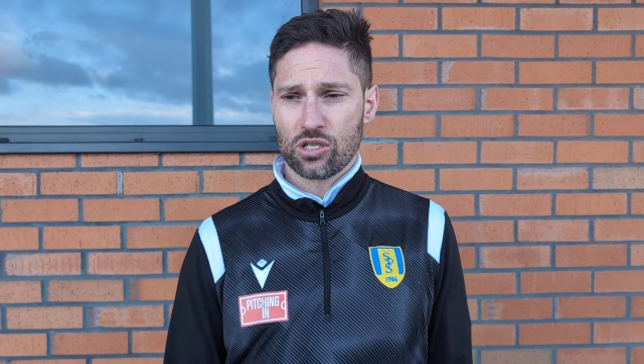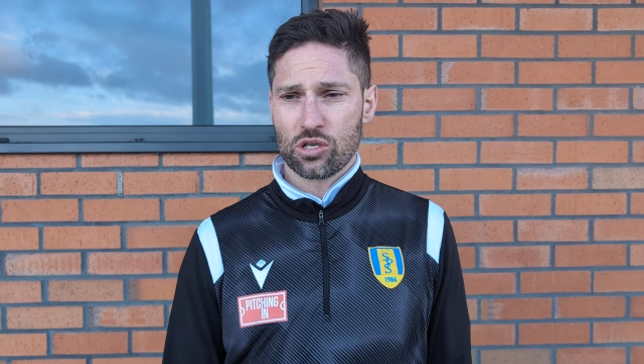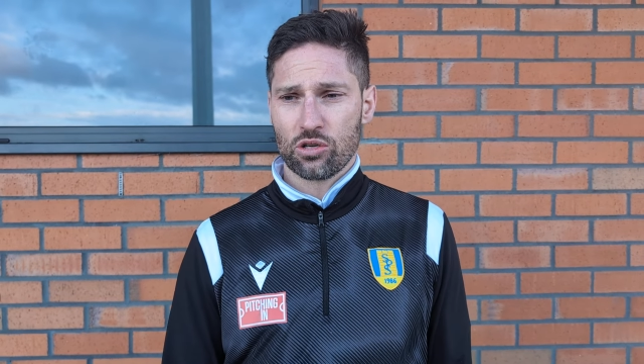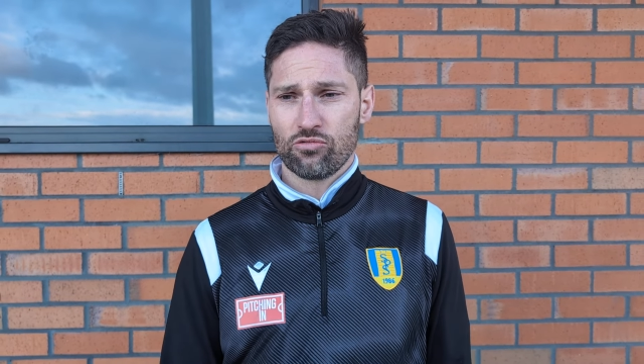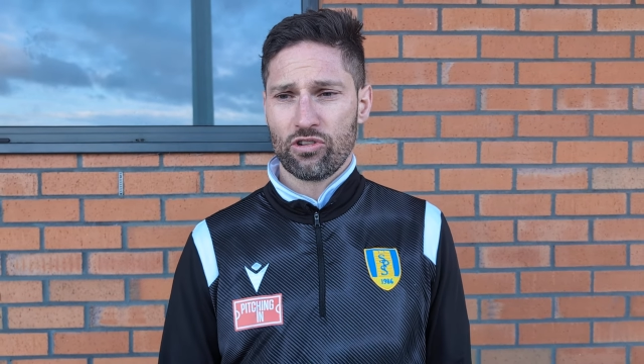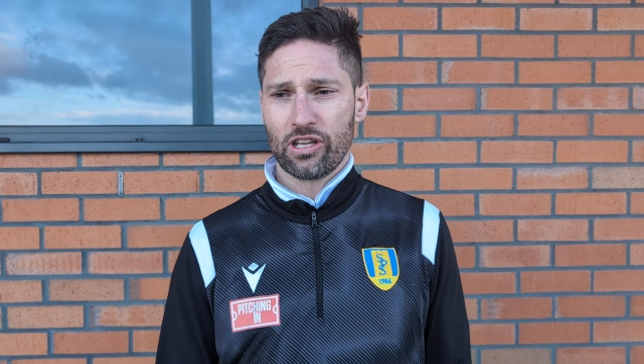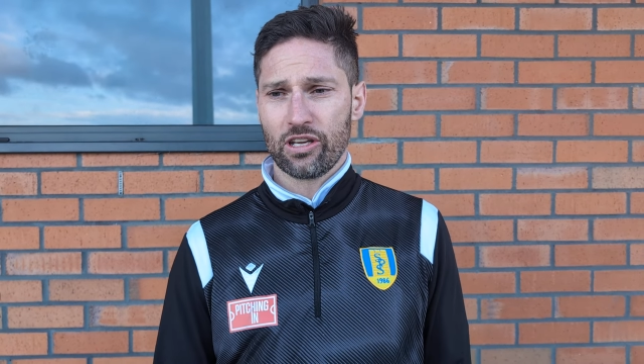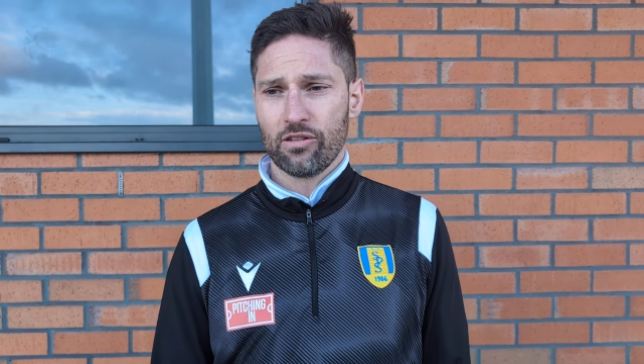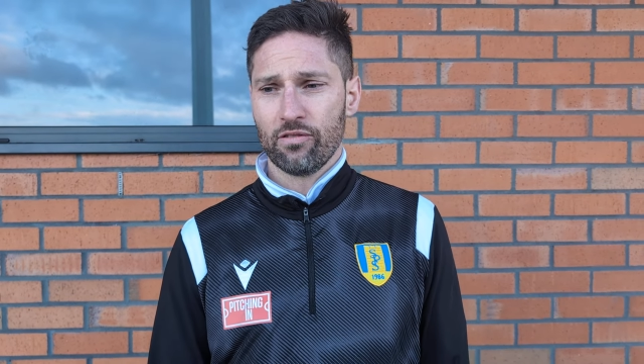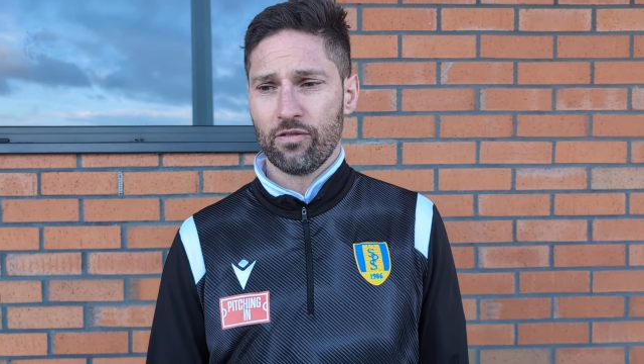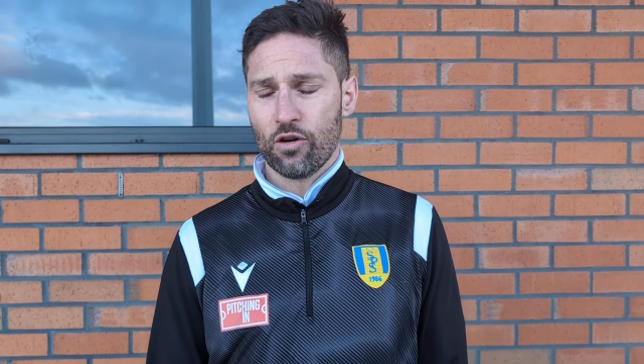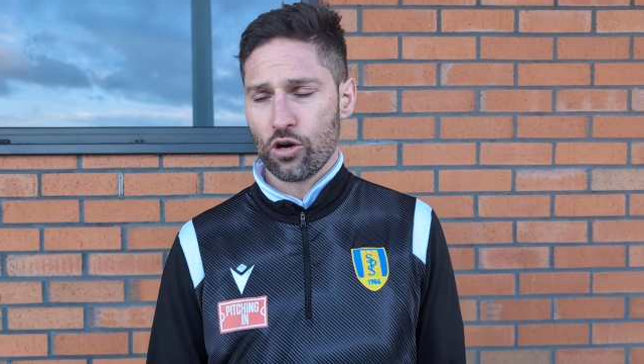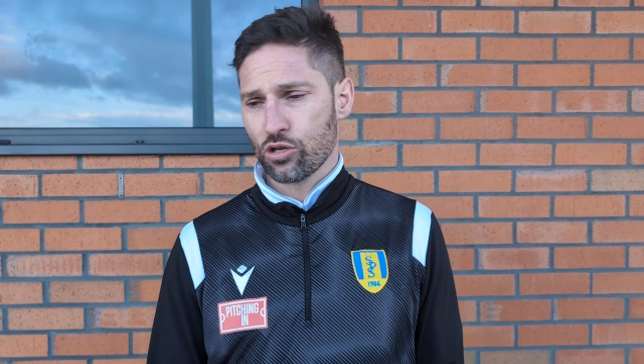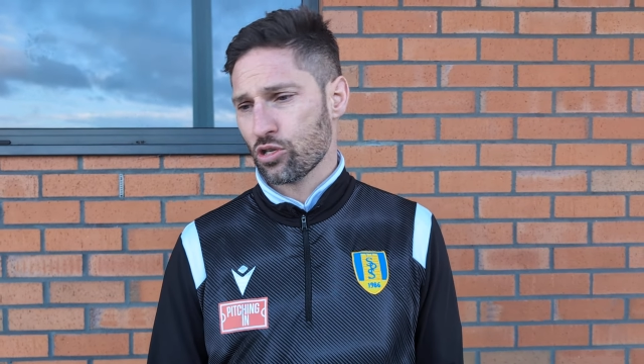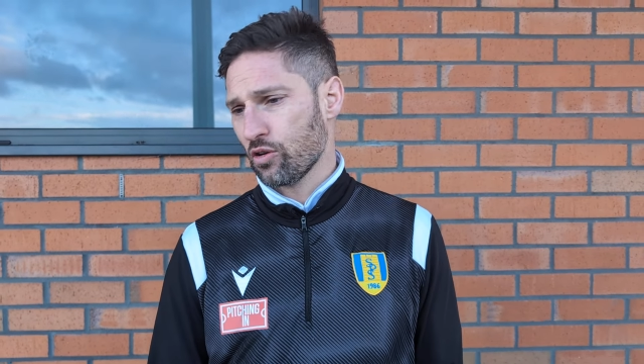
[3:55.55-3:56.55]
so really
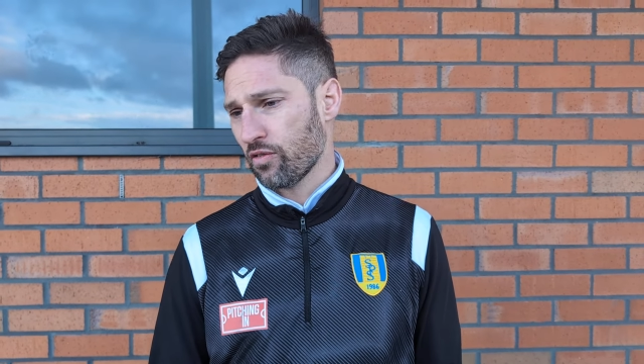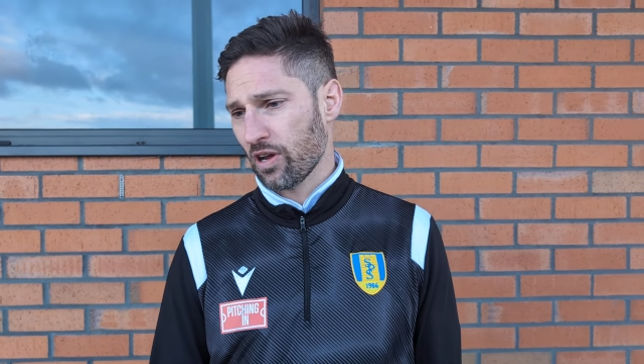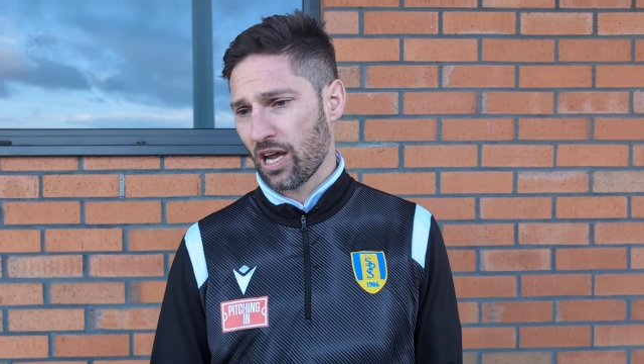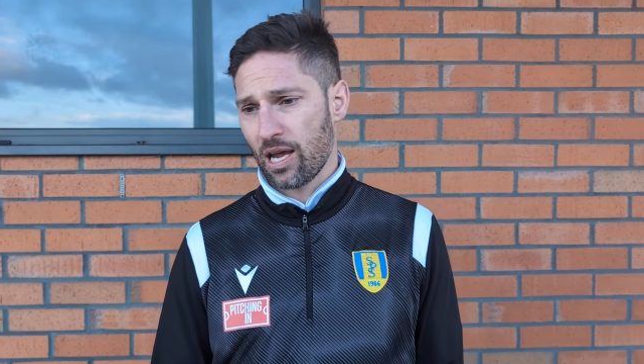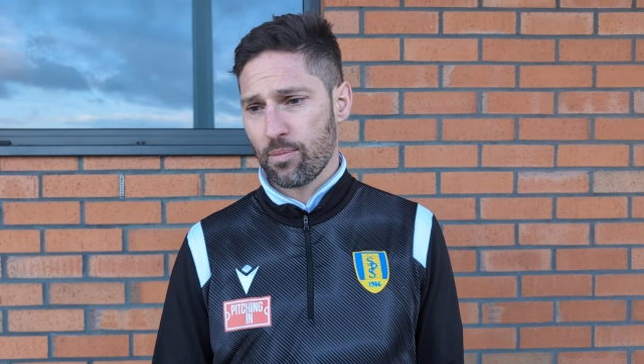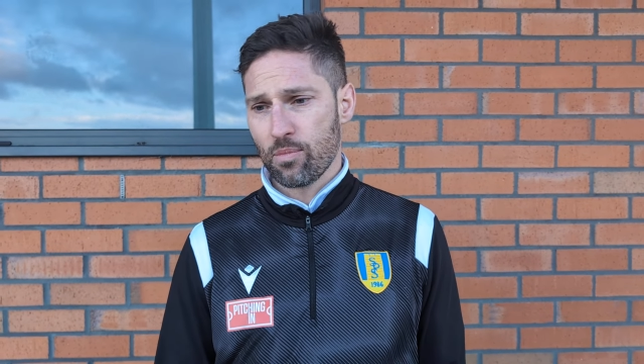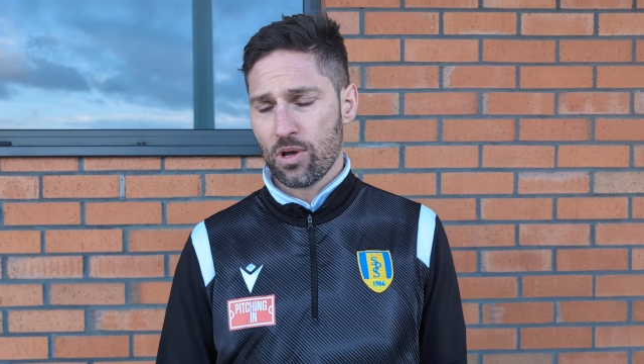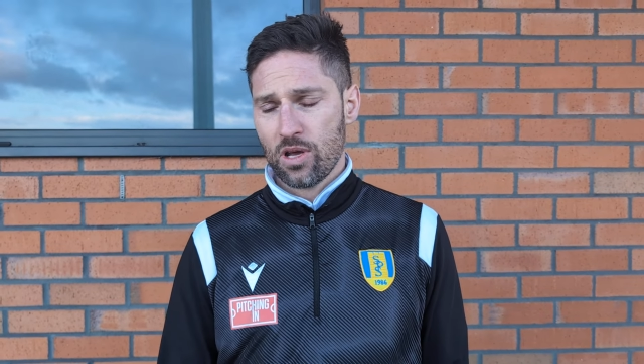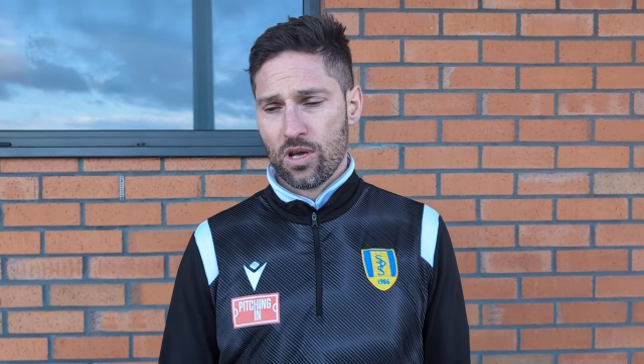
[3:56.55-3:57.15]
unfortunate for him.